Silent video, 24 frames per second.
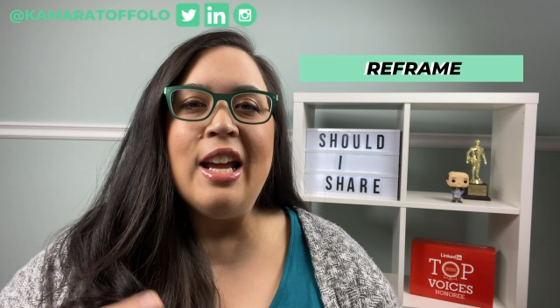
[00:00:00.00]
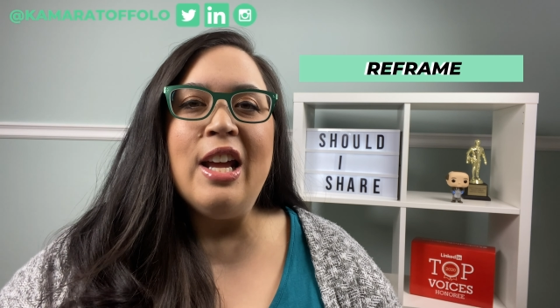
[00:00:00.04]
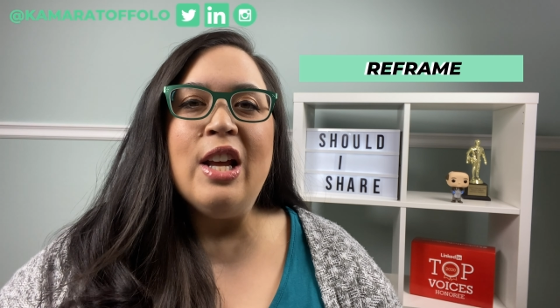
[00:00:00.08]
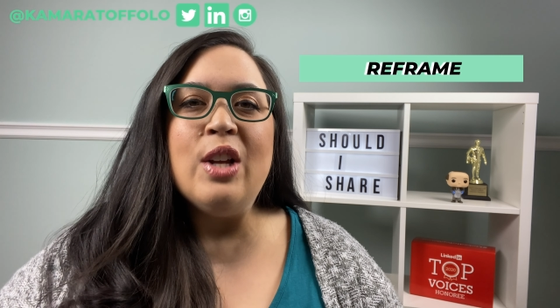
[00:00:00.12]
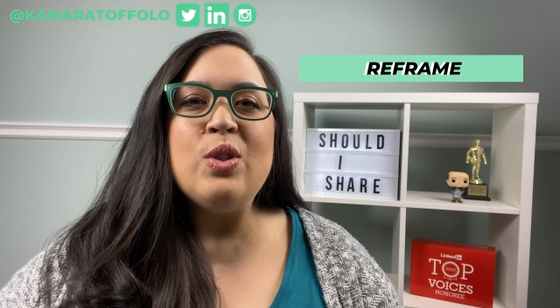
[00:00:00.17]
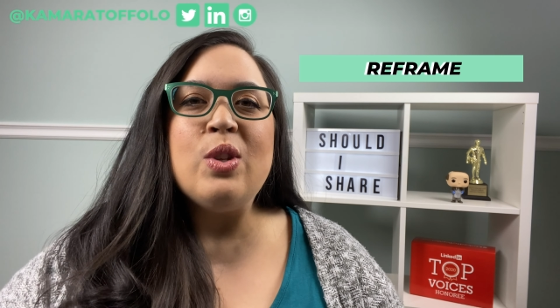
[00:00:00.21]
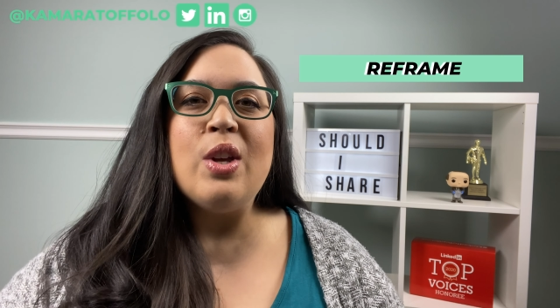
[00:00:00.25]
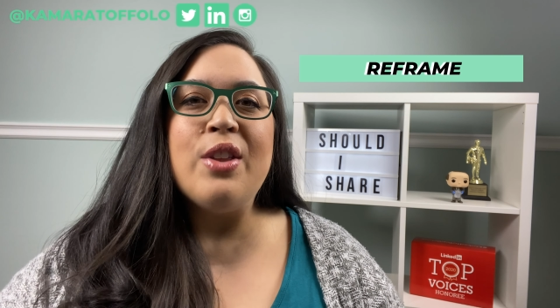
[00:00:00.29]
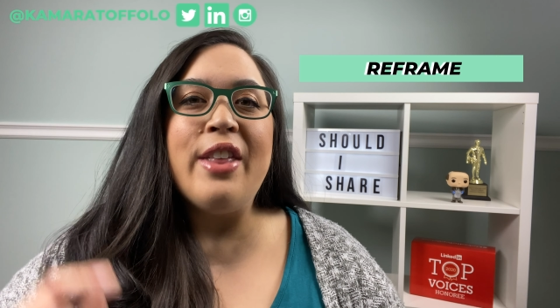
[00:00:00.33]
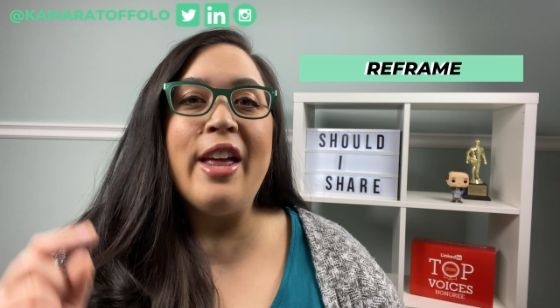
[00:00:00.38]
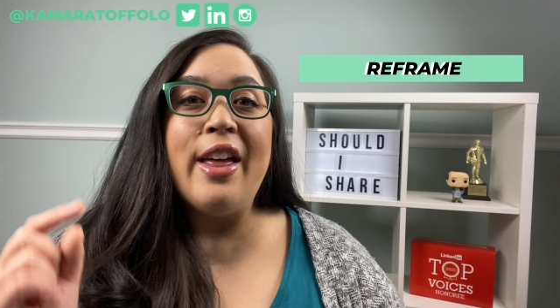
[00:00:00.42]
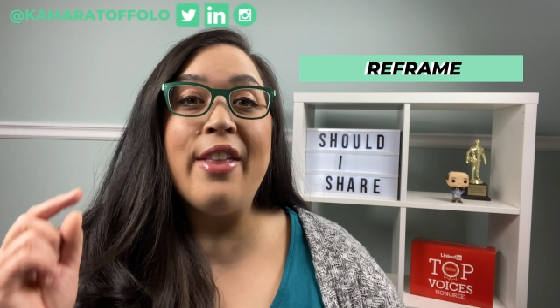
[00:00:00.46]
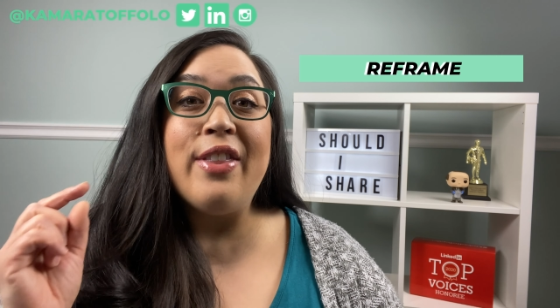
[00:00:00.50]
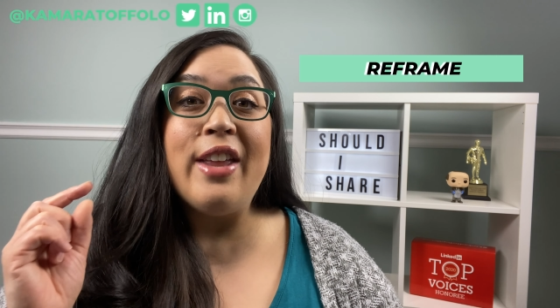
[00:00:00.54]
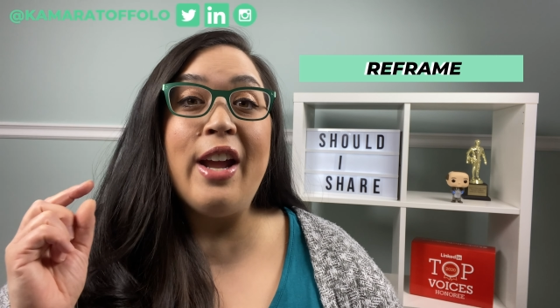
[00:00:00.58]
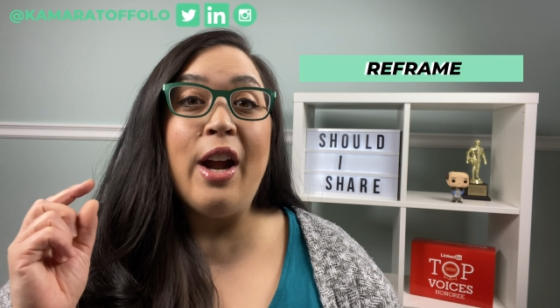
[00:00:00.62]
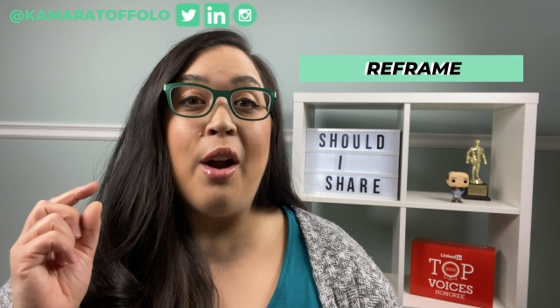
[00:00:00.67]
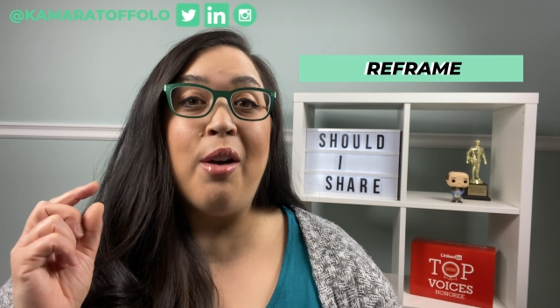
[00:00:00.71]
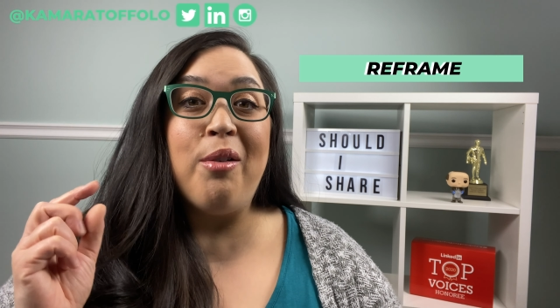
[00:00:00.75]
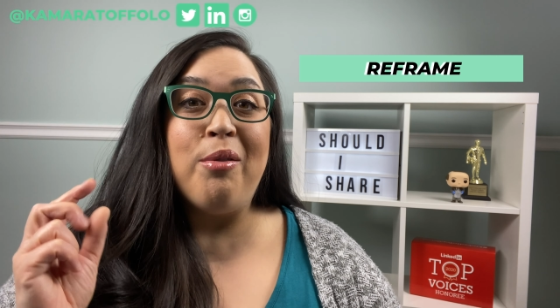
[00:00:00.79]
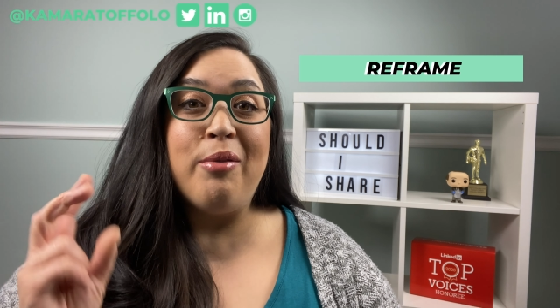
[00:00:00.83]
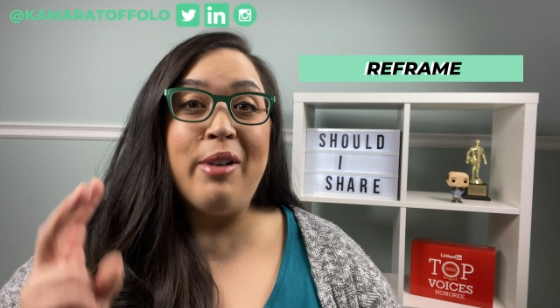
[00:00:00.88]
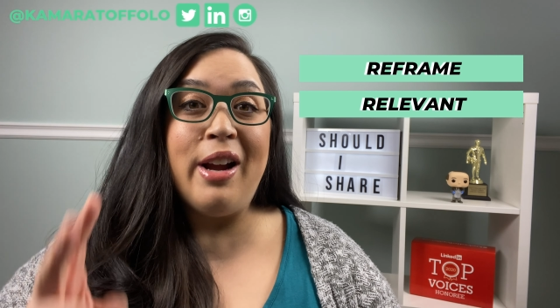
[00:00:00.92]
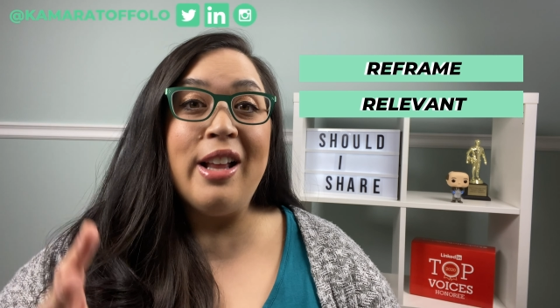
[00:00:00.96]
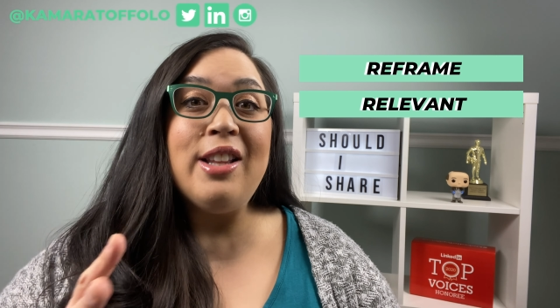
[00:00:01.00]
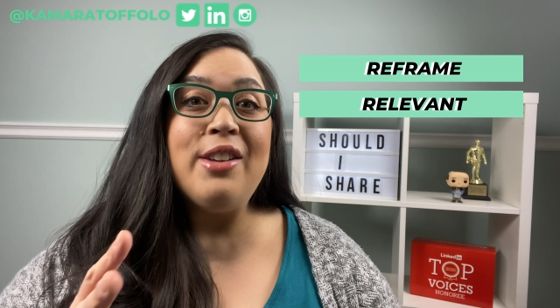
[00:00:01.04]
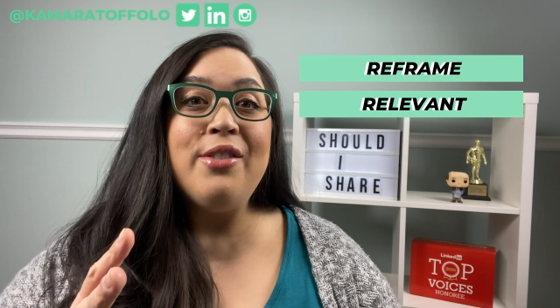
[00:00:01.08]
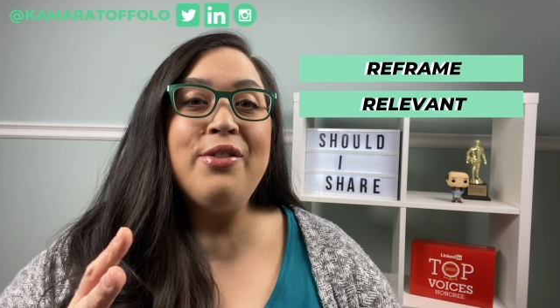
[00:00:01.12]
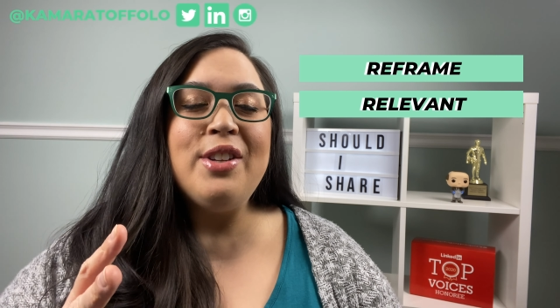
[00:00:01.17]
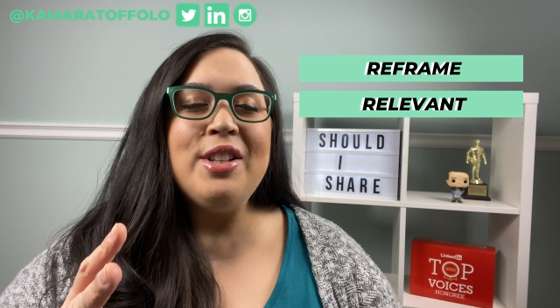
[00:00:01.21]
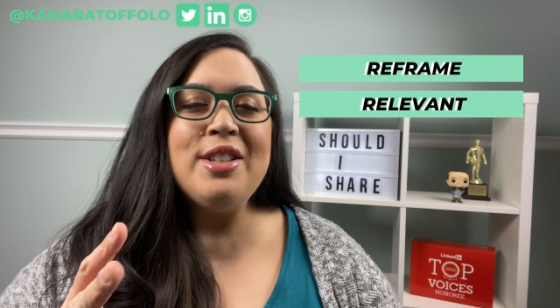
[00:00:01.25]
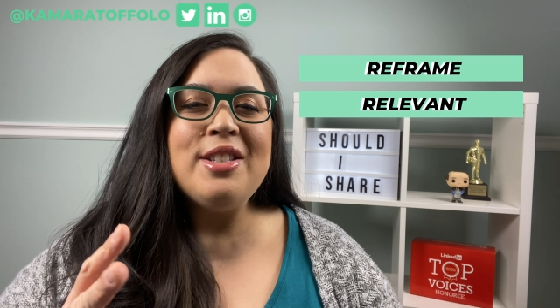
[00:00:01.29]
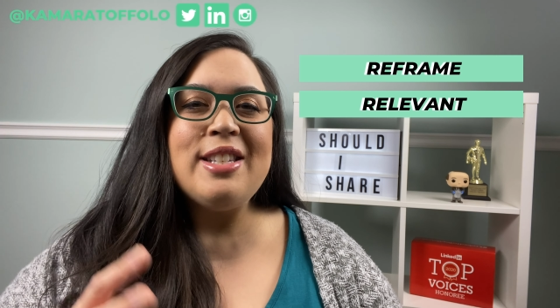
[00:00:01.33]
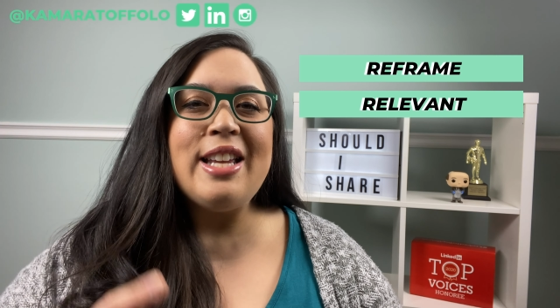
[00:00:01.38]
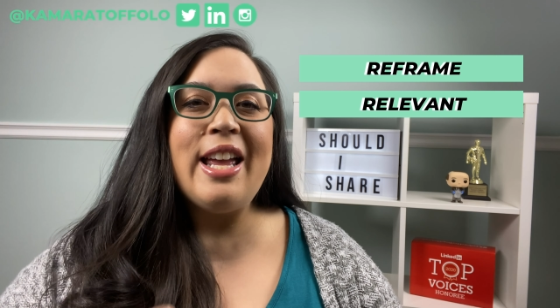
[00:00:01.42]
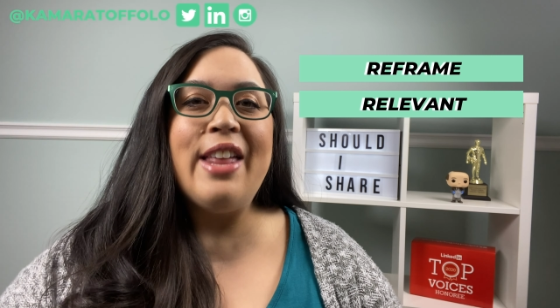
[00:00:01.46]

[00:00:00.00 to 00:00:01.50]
so that they are relevant